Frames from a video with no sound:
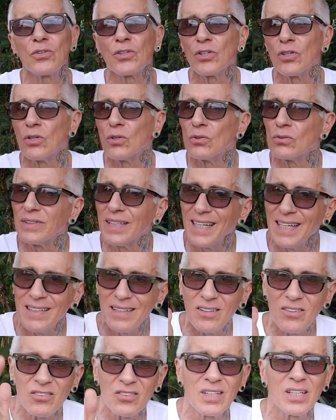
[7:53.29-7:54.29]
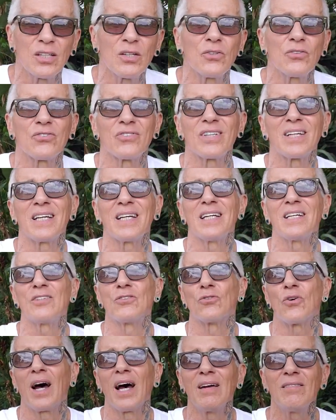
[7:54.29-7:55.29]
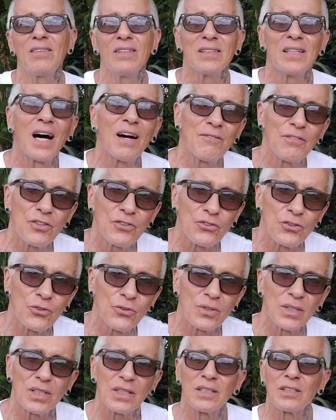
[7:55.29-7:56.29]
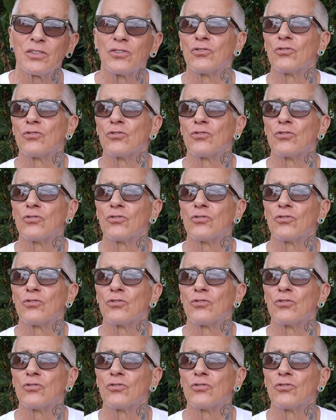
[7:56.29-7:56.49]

you know, land in San Jose, drive to La Fortuna,